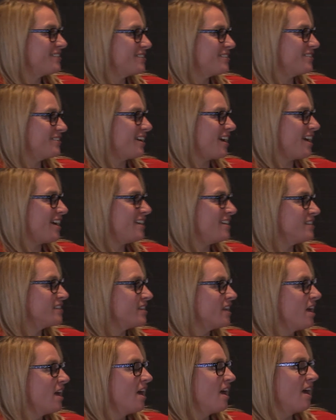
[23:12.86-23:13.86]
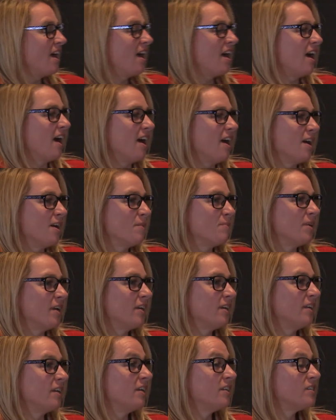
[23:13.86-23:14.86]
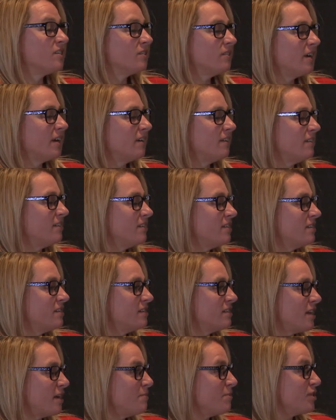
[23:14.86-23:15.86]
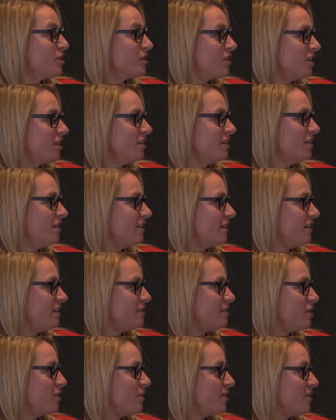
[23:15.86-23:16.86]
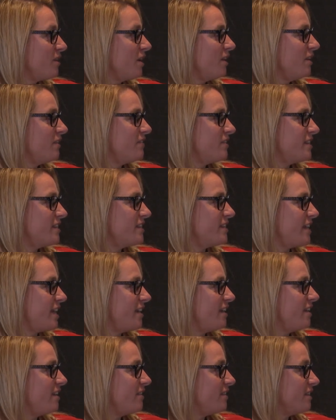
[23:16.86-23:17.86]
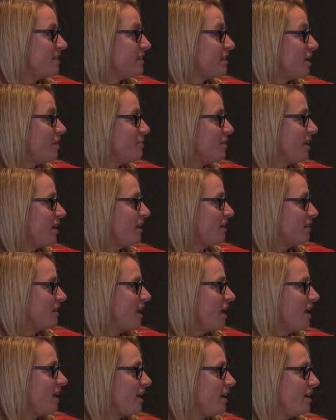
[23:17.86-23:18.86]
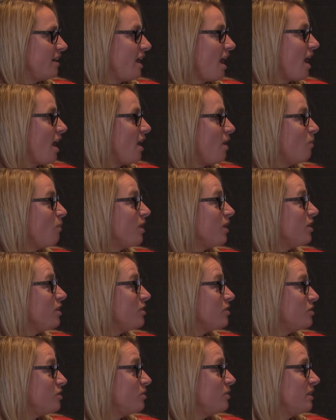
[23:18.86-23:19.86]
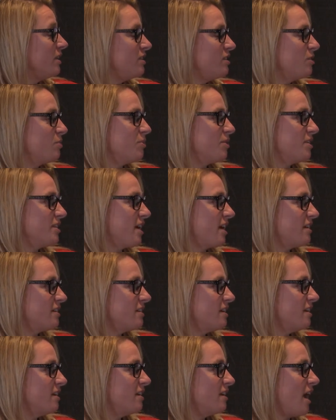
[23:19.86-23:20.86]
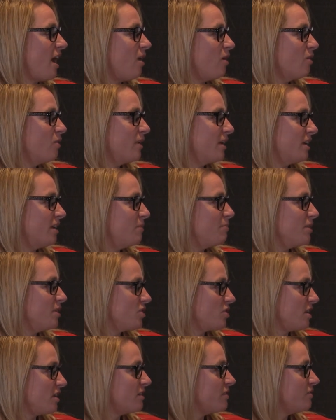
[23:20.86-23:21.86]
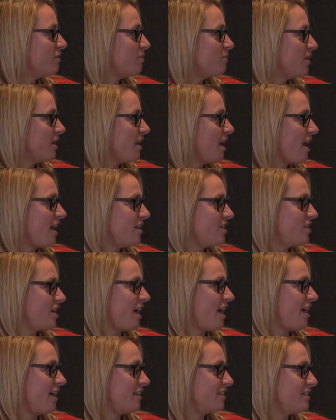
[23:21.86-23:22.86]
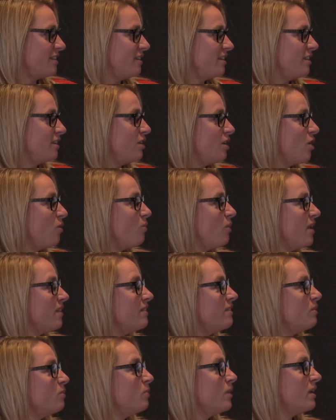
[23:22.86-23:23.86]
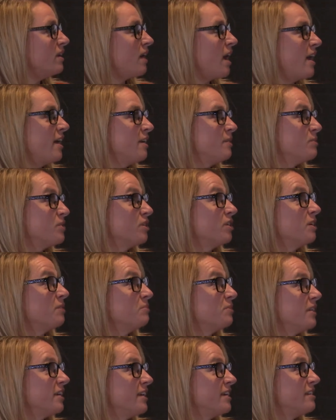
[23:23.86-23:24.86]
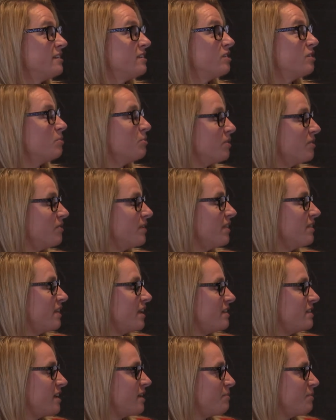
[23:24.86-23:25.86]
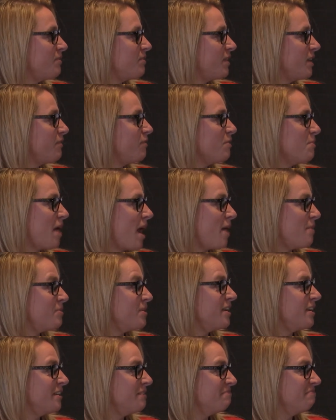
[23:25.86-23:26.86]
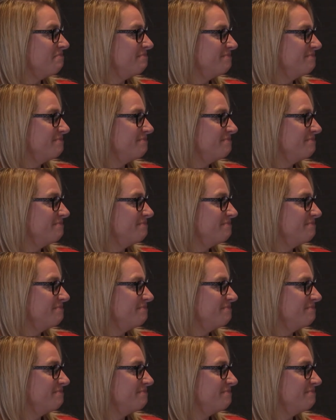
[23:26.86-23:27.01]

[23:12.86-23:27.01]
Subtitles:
to you guys. And it's around the cybersecurity. So with all of this data that's coming online, what are you doing to protect it, and how are we keeping trucks from being hijacked, and what items are in place to prevent that type of thing from happening?